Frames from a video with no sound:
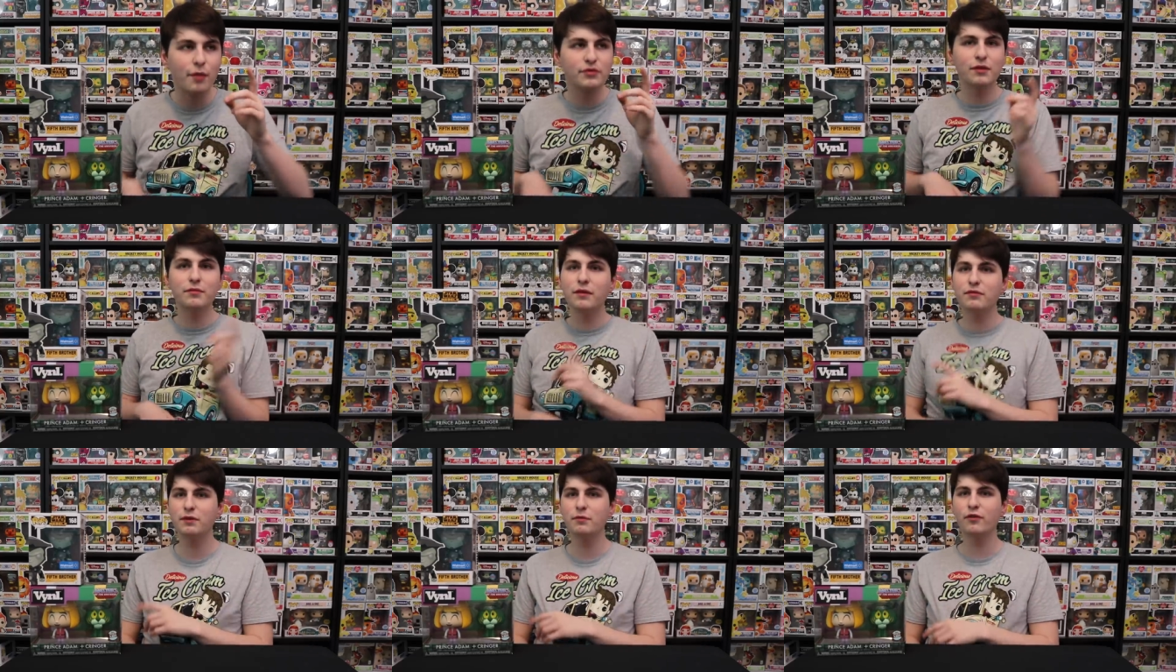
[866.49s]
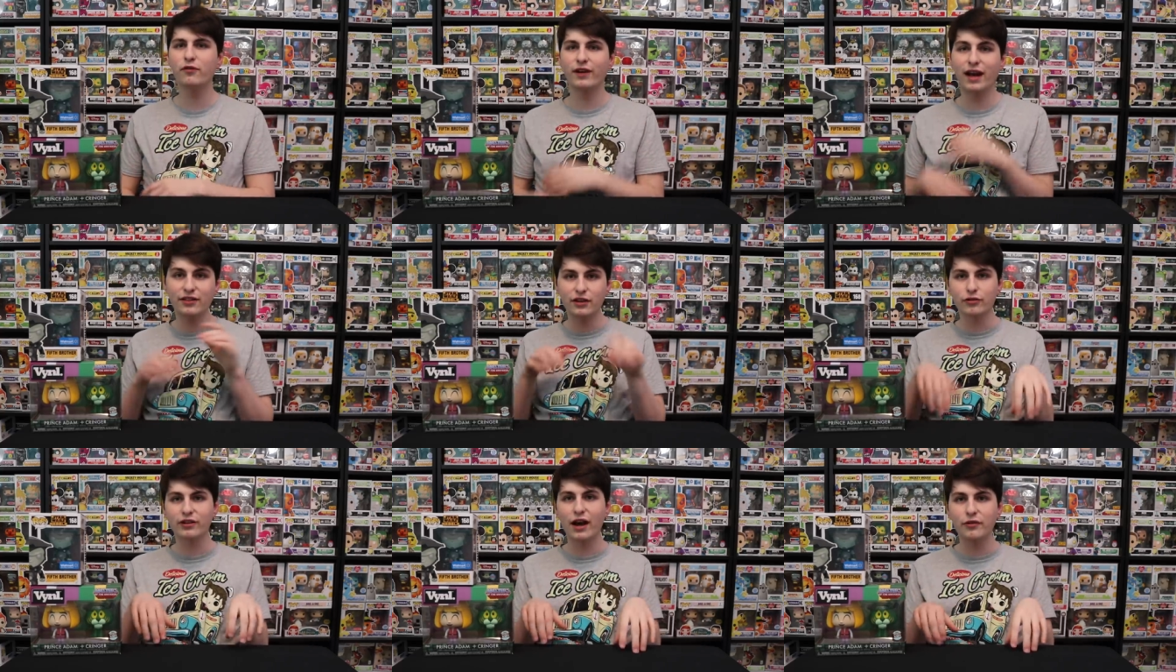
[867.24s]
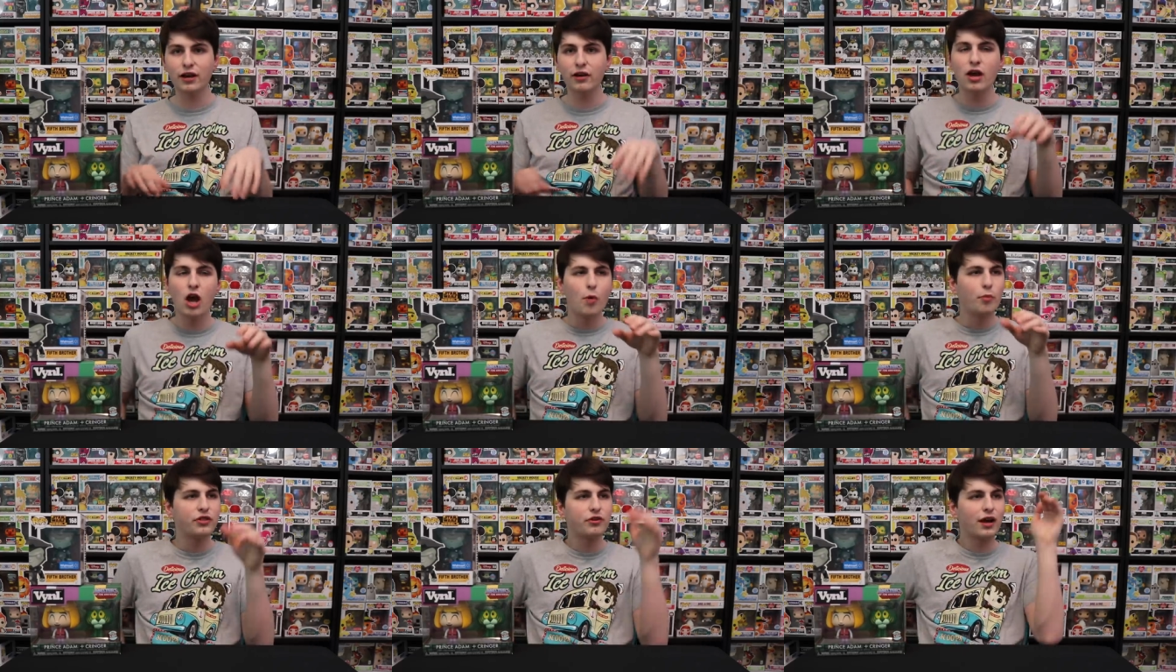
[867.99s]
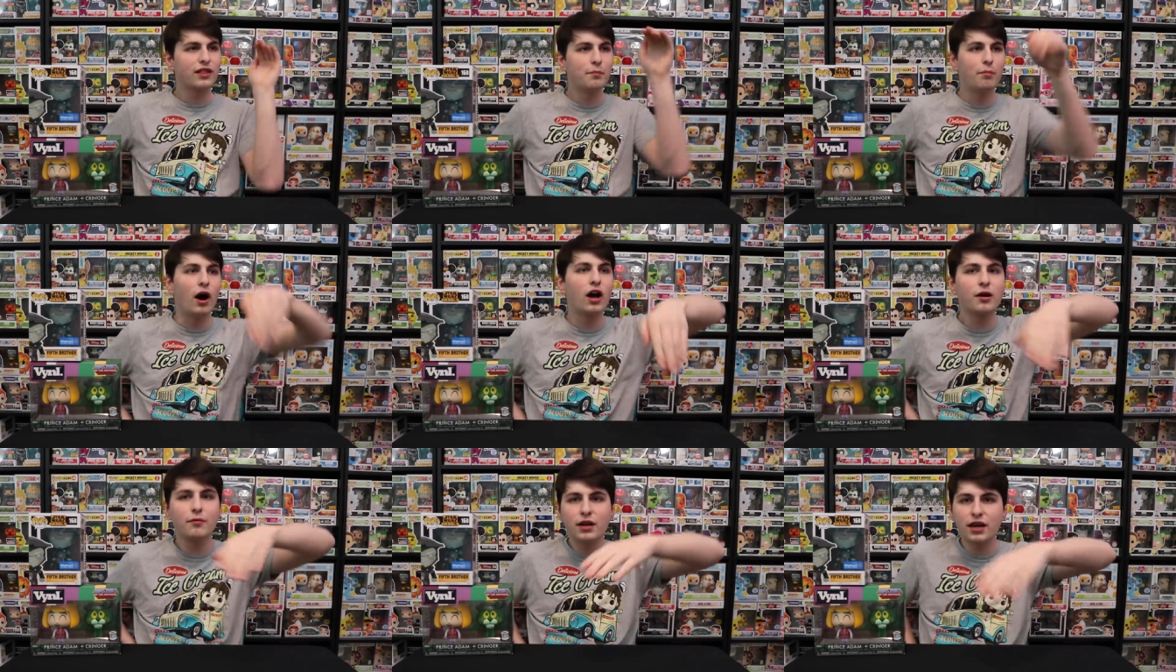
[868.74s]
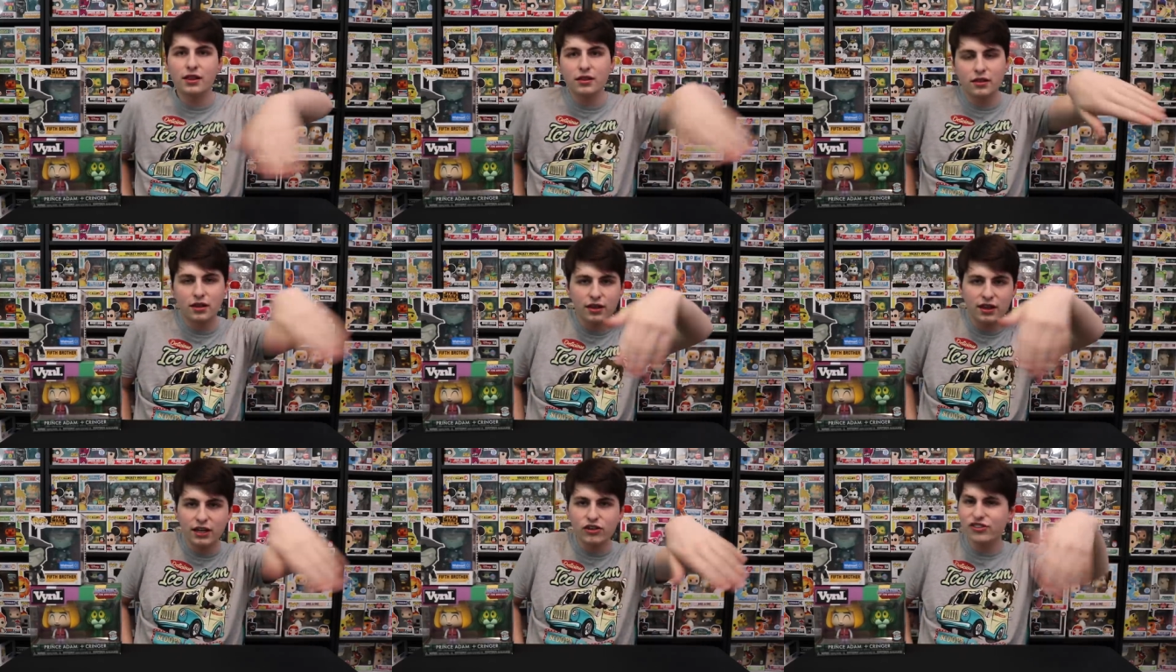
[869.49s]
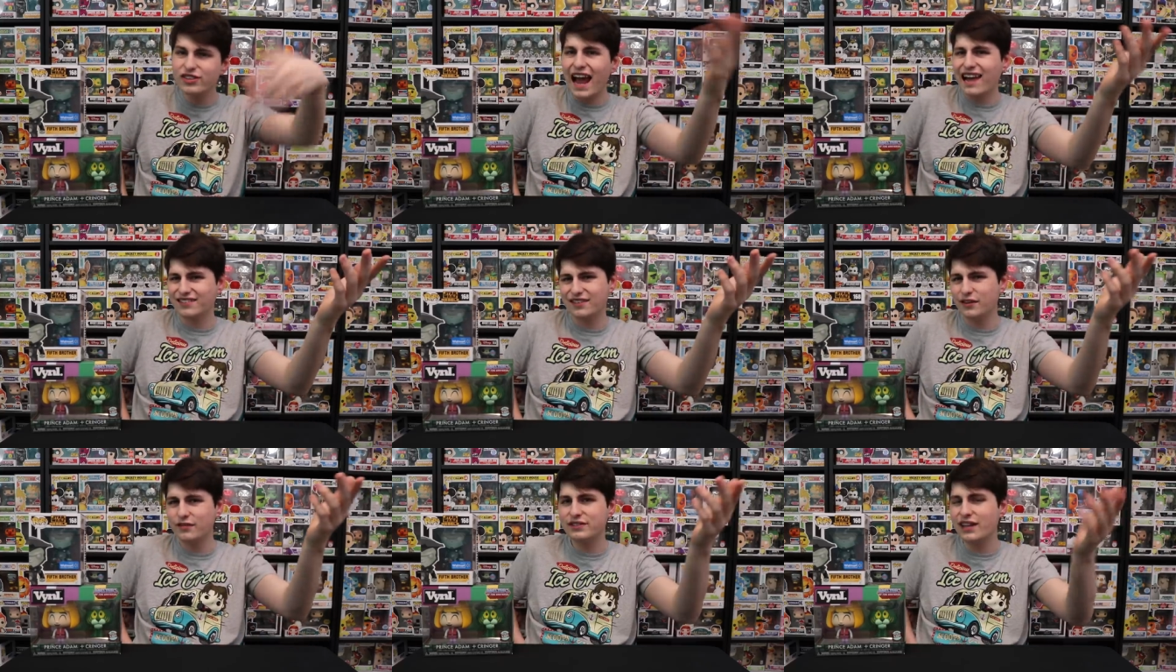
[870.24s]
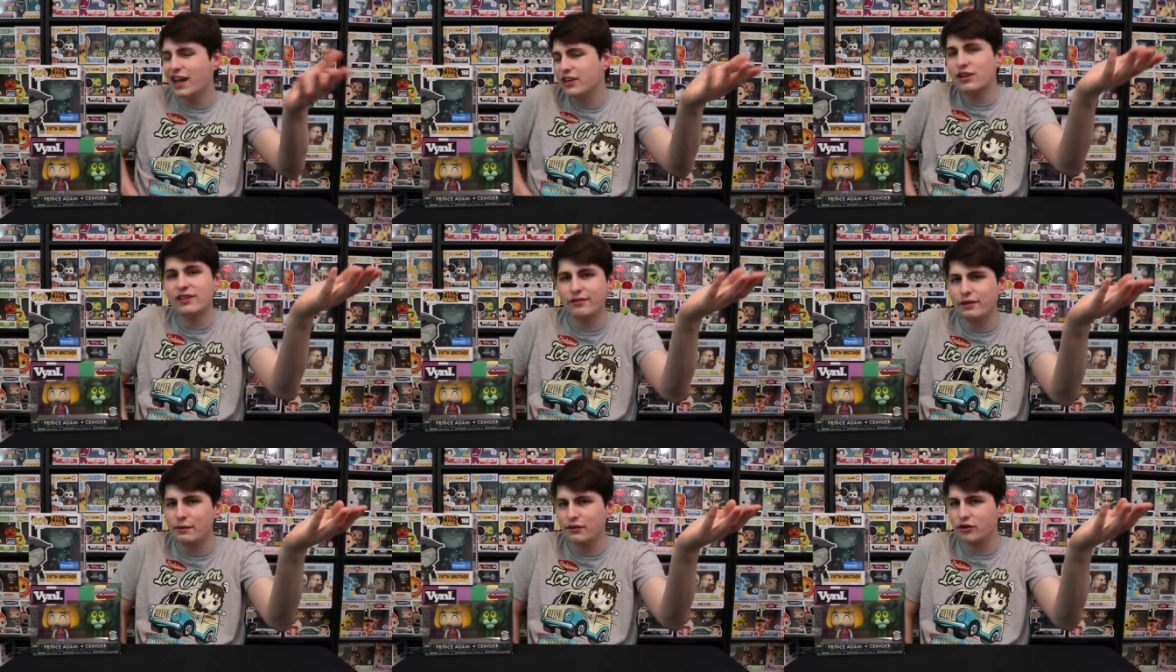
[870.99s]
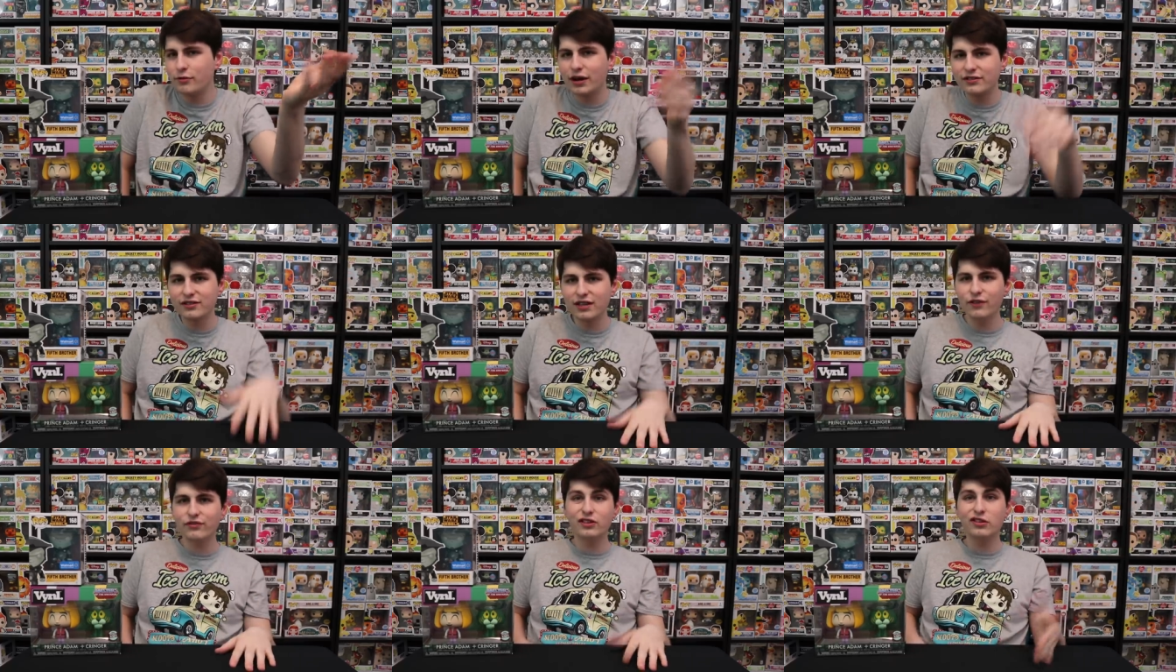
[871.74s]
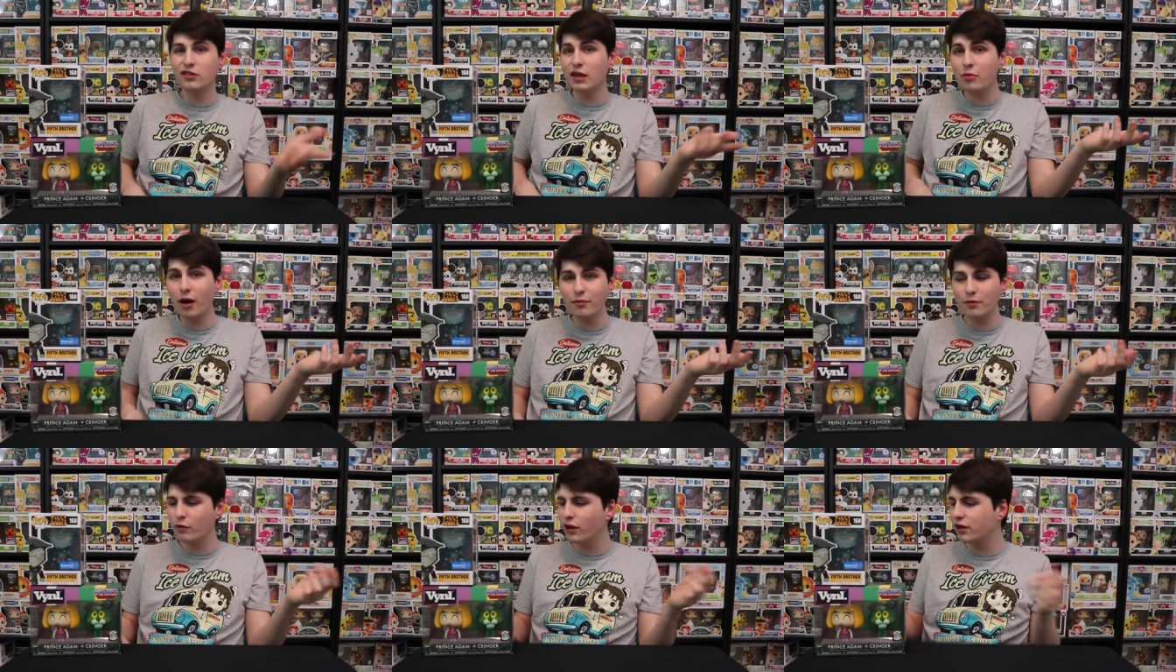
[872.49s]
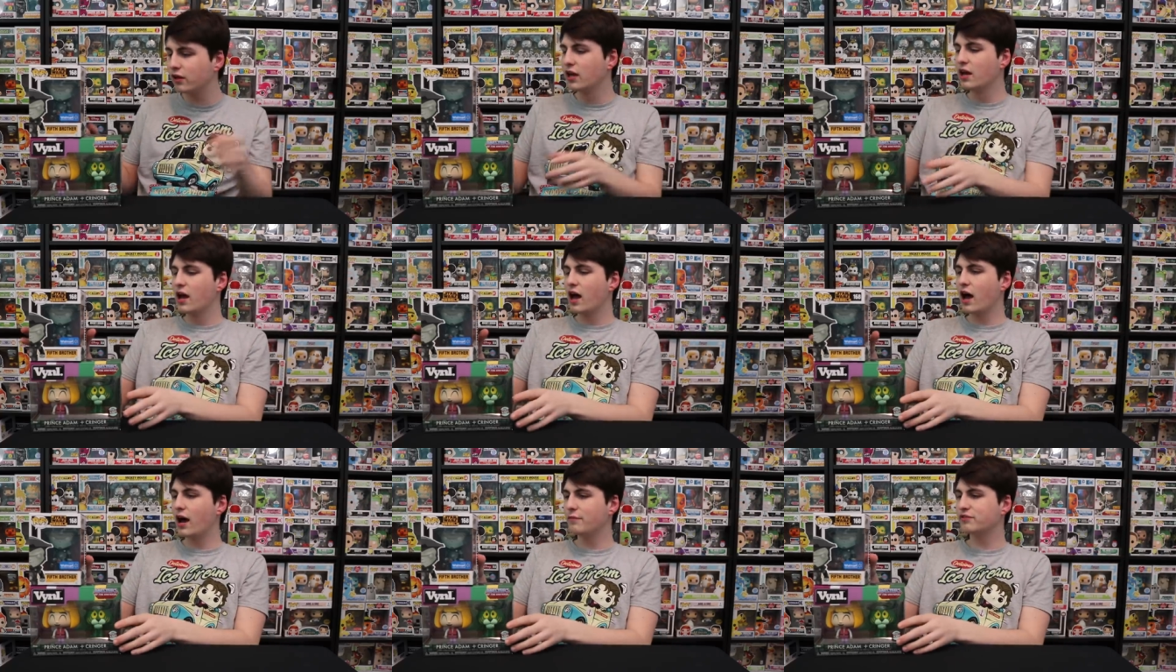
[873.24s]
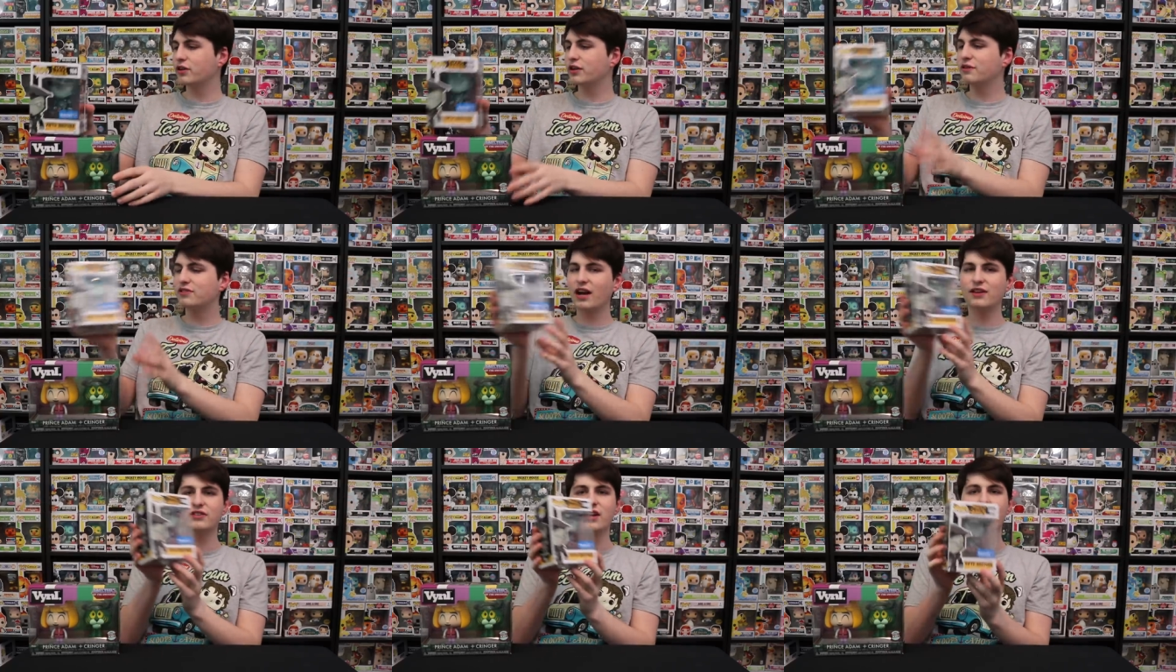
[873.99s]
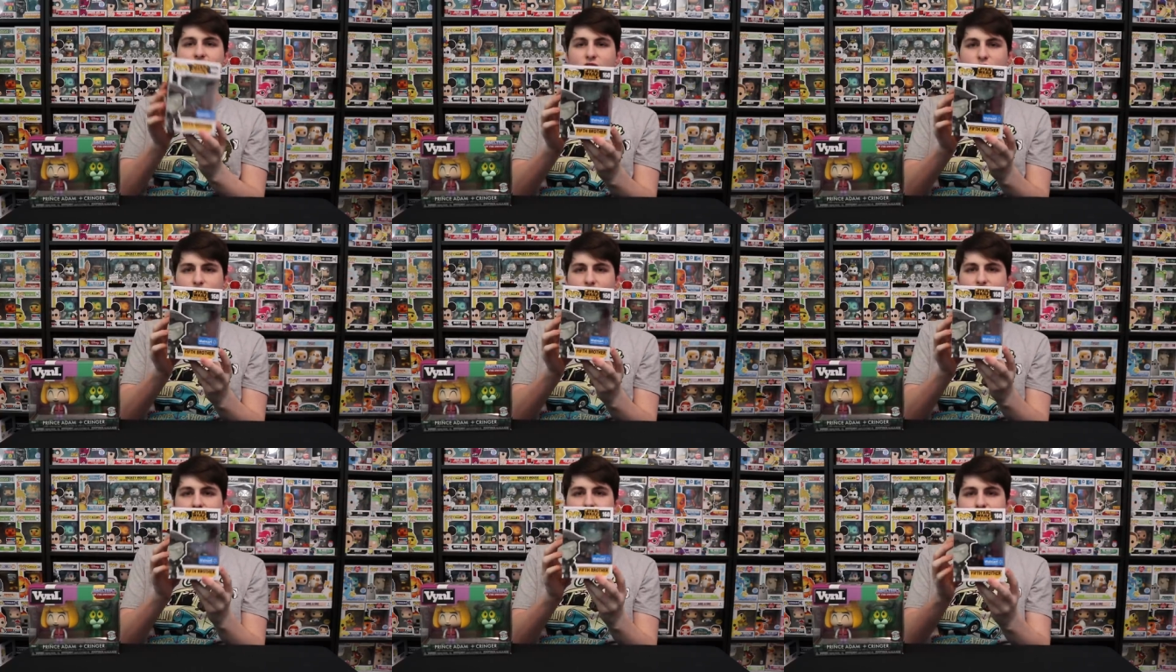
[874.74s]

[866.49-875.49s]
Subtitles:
Sometimes people forget that they're down there, but they're at the bottom in the thing. Just ask and even say, hey, do you guys have any mystery boxes left? And they probably will. So anyways, guys, here's one right here.